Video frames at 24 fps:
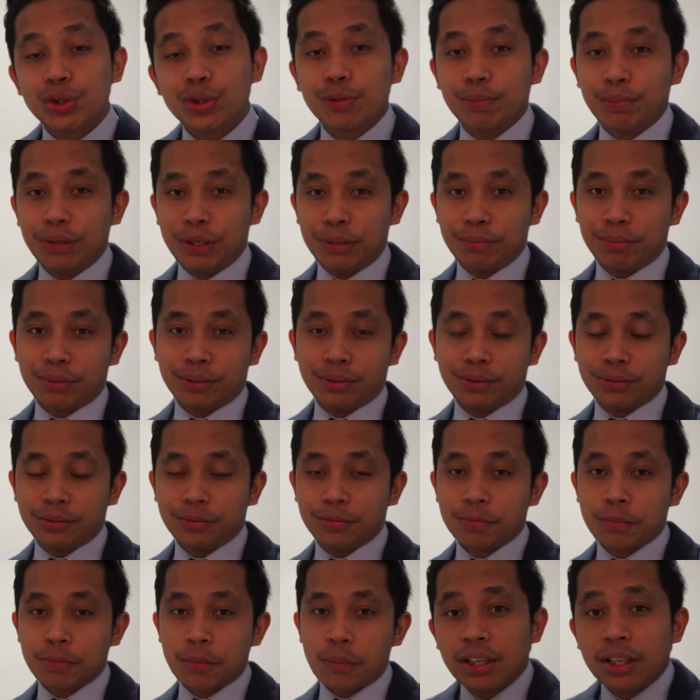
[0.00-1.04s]
to people.
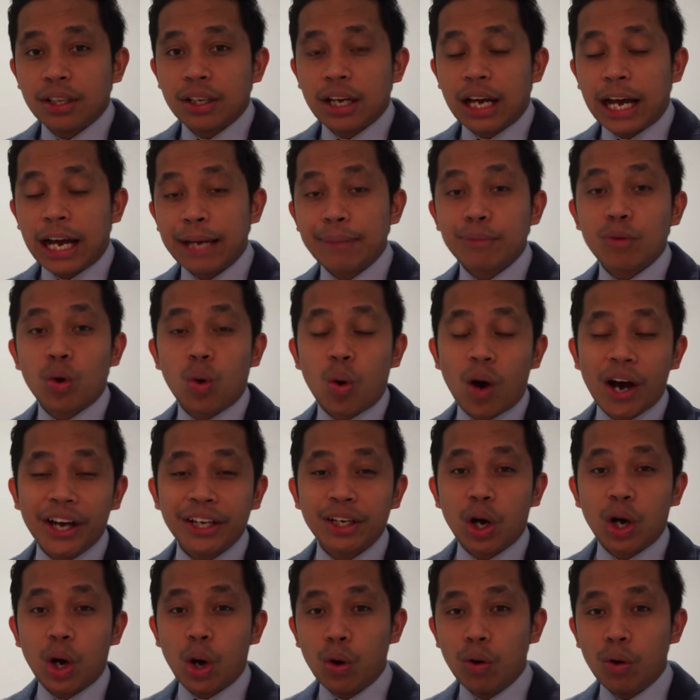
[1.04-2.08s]
I'm
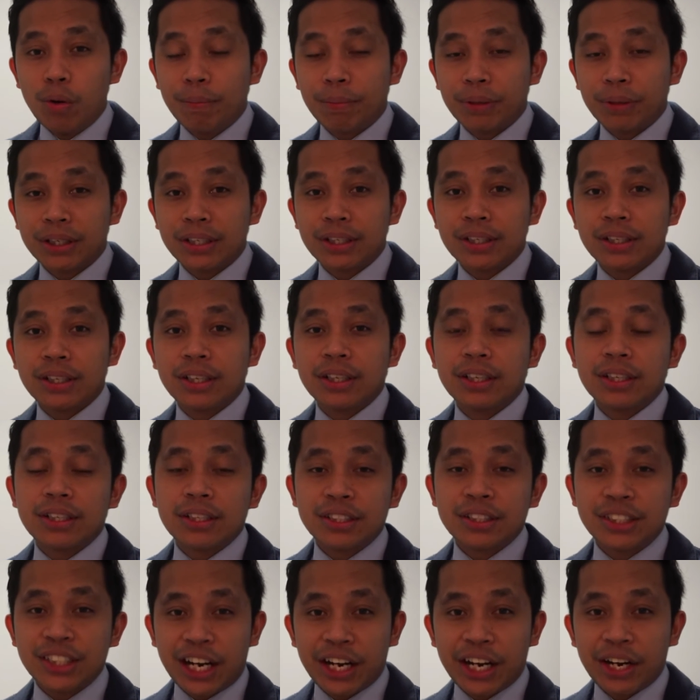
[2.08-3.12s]
quite open,
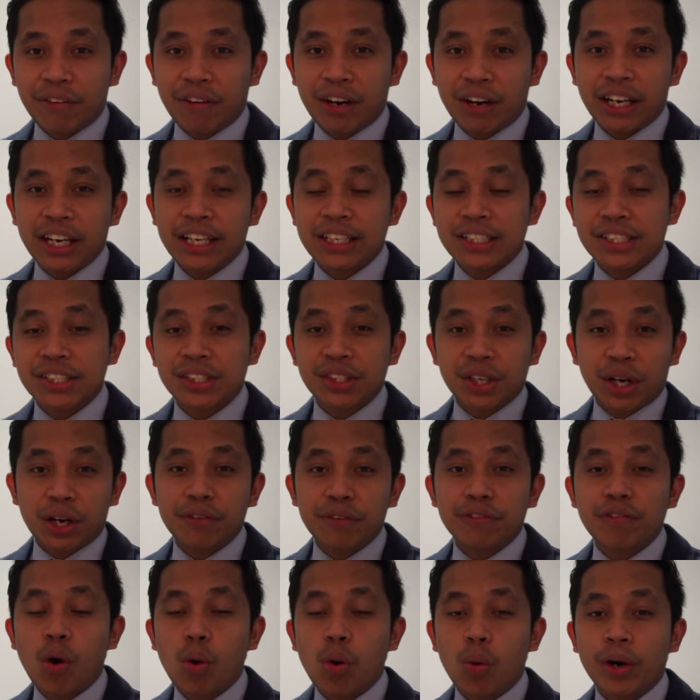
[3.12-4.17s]
direct, and
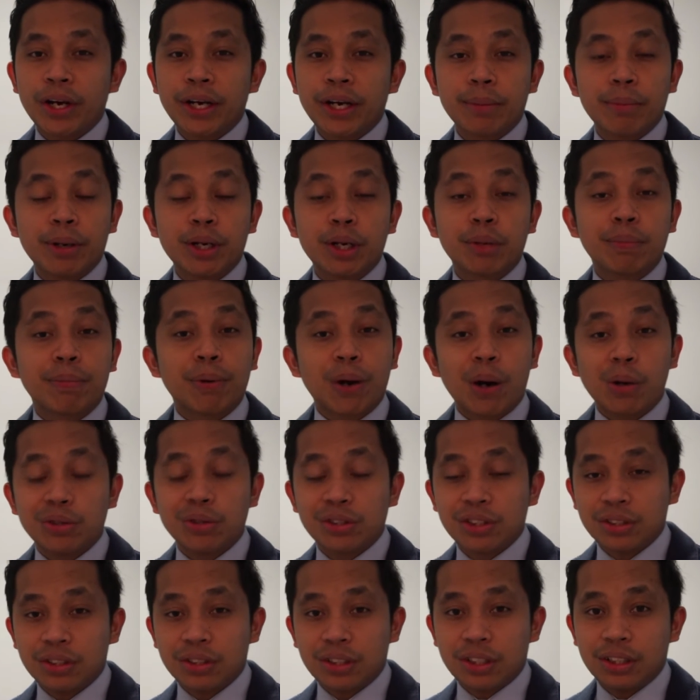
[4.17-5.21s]
straightforward in my
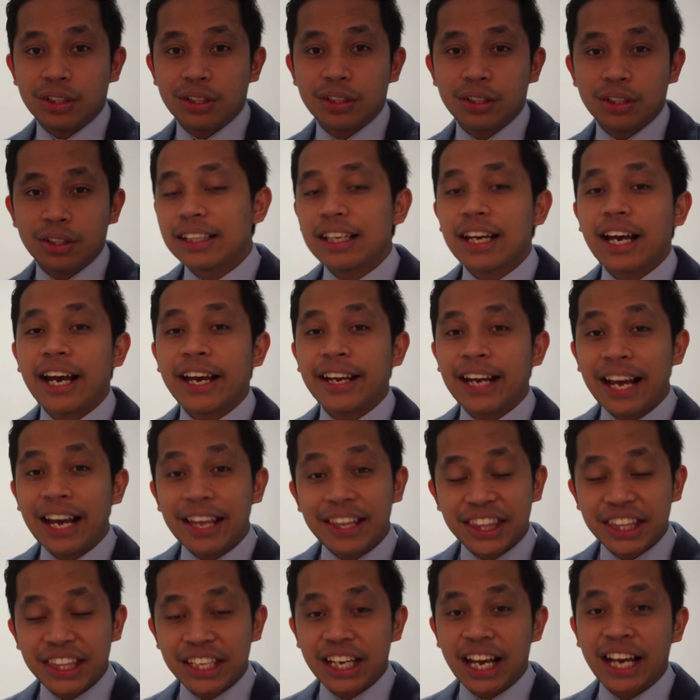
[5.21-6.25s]
approach. And
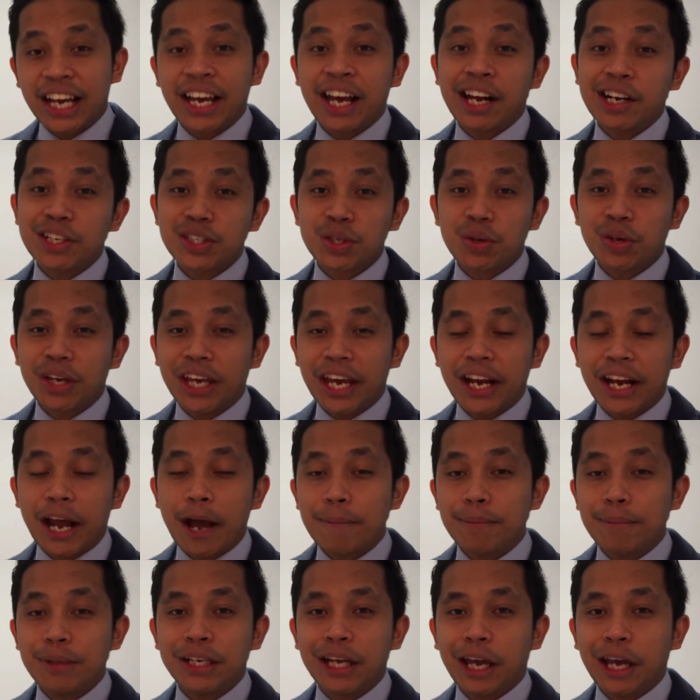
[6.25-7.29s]
I think I also get
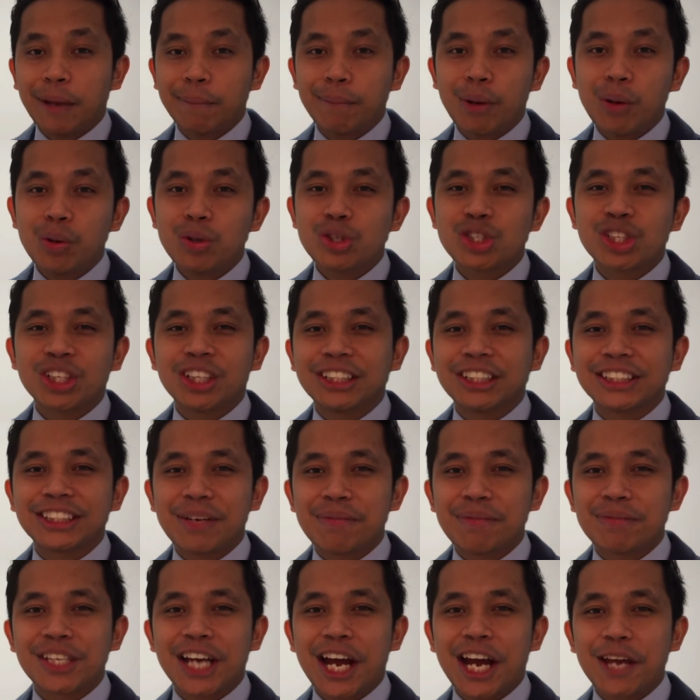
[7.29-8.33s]
a bit emotional
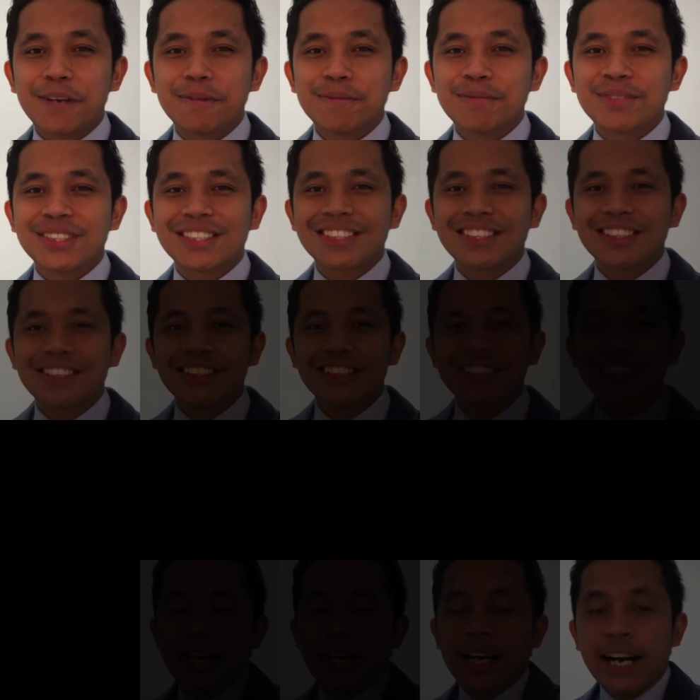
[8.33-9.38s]
sometimes.
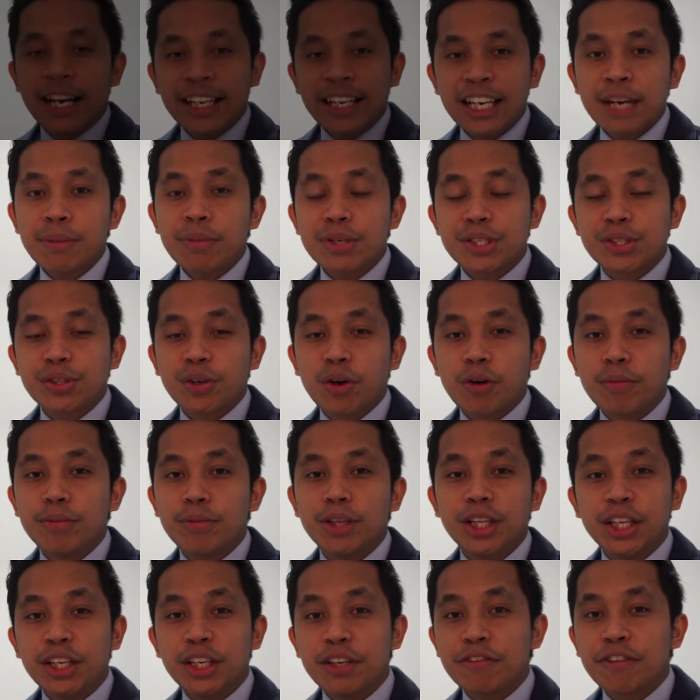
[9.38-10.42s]
I am a strong
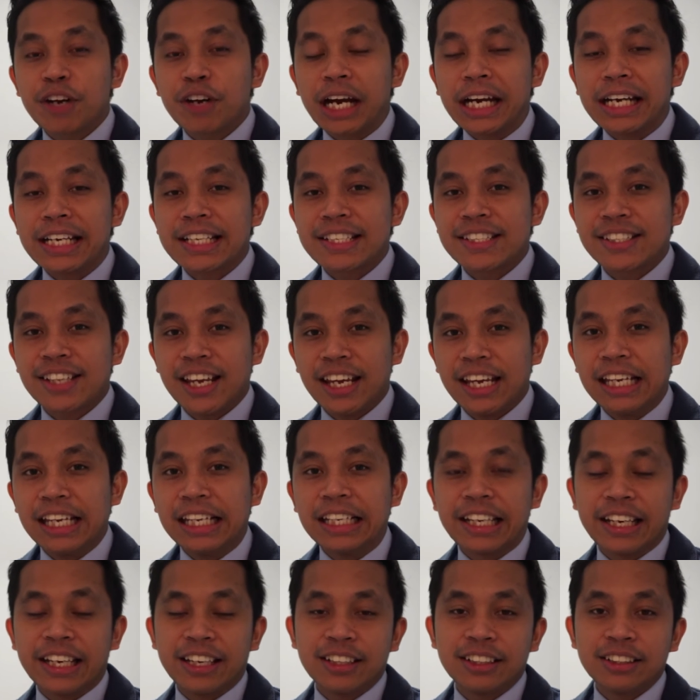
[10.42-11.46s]
believer in the
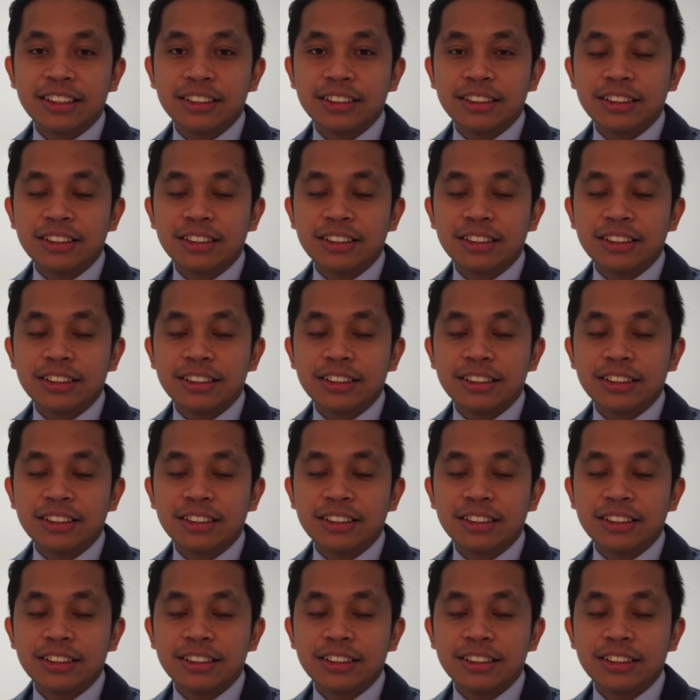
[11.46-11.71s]
saying that